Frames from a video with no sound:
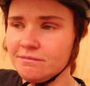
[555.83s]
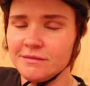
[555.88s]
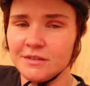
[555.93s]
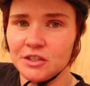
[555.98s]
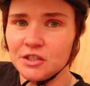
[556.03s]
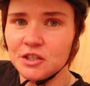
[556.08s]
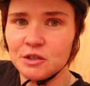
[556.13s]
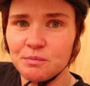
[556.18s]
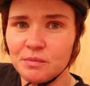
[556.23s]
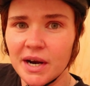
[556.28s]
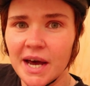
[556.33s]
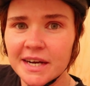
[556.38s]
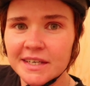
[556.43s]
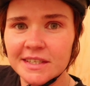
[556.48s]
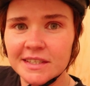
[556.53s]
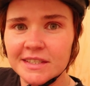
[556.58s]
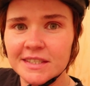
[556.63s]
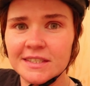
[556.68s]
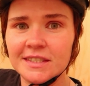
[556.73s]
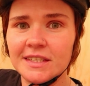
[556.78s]
It's just
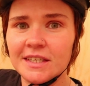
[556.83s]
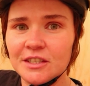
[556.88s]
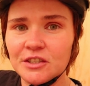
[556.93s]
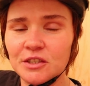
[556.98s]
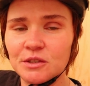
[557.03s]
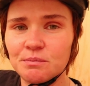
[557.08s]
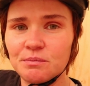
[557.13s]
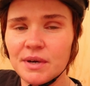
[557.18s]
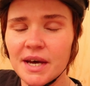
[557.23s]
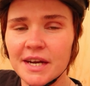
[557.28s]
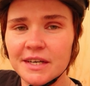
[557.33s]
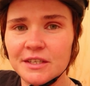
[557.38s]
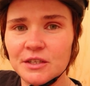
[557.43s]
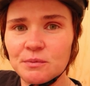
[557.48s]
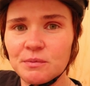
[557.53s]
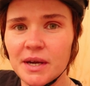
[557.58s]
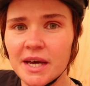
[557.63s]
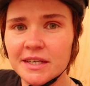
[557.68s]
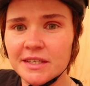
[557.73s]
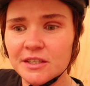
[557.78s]
practice, isn't it? Just
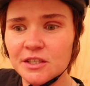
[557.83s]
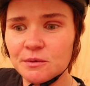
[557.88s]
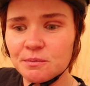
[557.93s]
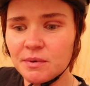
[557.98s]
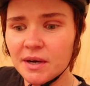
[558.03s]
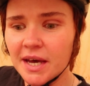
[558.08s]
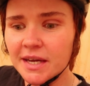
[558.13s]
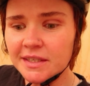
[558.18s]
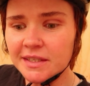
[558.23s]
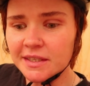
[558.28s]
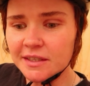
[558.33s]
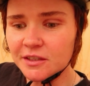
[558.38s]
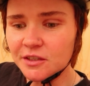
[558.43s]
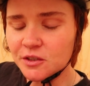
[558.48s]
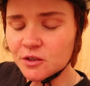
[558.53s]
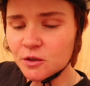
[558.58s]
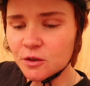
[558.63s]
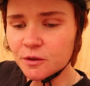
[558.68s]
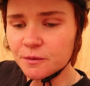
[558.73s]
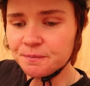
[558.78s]
practice, practice, practice.
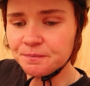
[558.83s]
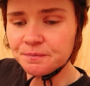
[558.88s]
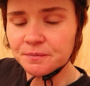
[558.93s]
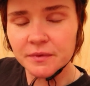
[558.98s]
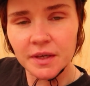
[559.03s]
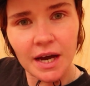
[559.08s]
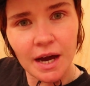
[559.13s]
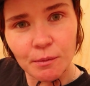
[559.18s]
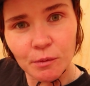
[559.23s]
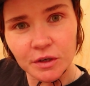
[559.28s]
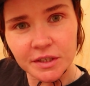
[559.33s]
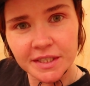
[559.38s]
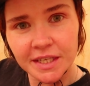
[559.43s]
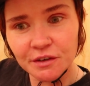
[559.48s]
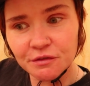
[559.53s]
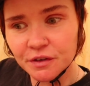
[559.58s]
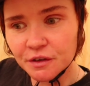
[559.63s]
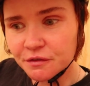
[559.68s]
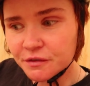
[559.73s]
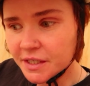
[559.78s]
So I'm on
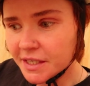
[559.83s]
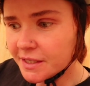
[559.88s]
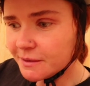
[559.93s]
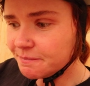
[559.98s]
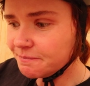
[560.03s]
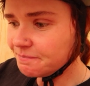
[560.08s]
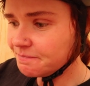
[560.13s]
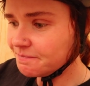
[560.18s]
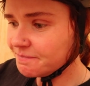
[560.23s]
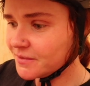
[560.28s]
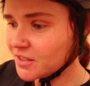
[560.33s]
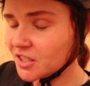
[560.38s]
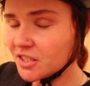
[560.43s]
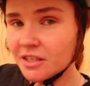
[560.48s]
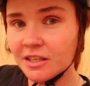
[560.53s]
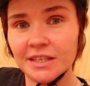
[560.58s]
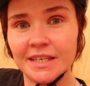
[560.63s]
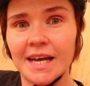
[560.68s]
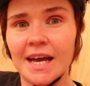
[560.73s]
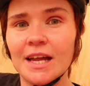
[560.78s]
day fifteen,
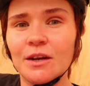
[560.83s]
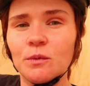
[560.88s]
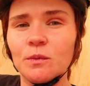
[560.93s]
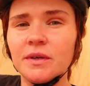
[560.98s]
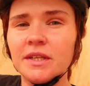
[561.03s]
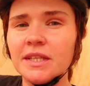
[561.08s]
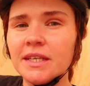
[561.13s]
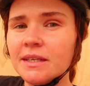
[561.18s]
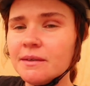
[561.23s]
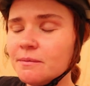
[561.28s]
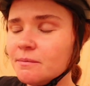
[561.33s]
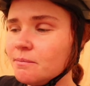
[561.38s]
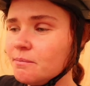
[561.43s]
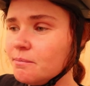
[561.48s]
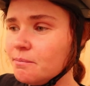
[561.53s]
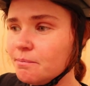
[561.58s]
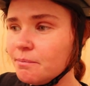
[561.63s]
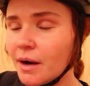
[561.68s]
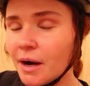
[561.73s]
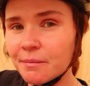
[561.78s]
still can't wheelie,
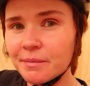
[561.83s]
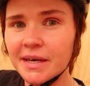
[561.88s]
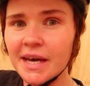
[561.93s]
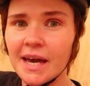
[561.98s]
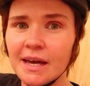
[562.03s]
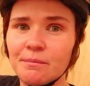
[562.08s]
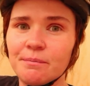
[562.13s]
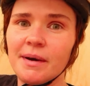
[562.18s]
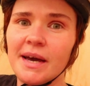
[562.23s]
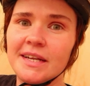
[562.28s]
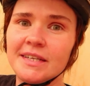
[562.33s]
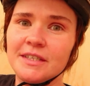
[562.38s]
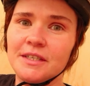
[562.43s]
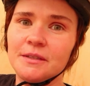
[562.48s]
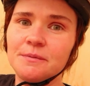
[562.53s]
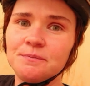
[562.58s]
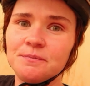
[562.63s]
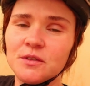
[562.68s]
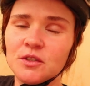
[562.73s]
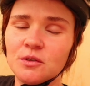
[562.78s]
but I'm getting
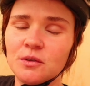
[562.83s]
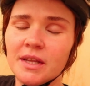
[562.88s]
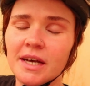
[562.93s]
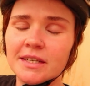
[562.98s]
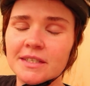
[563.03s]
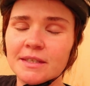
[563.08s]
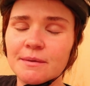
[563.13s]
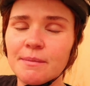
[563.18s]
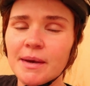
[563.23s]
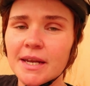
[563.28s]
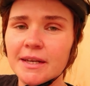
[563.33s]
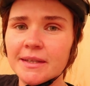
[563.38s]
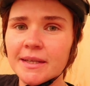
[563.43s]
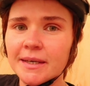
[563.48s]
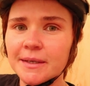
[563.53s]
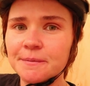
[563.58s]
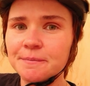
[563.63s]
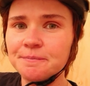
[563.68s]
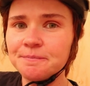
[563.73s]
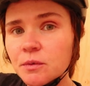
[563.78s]
better. So that's the main
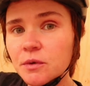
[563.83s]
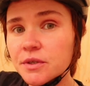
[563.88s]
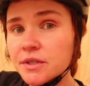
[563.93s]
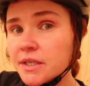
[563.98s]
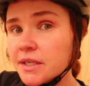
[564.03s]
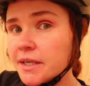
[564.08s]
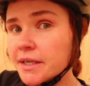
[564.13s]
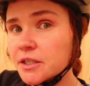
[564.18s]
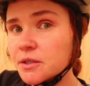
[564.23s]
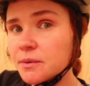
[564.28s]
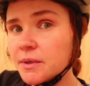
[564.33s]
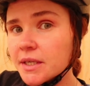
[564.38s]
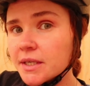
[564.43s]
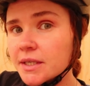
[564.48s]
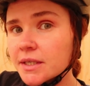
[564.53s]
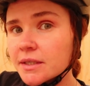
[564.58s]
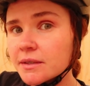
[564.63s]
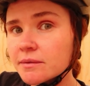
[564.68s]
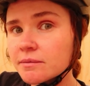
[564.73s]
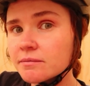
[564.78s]
thing. We'll see you next
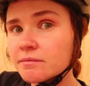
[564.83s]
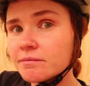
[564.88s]
week.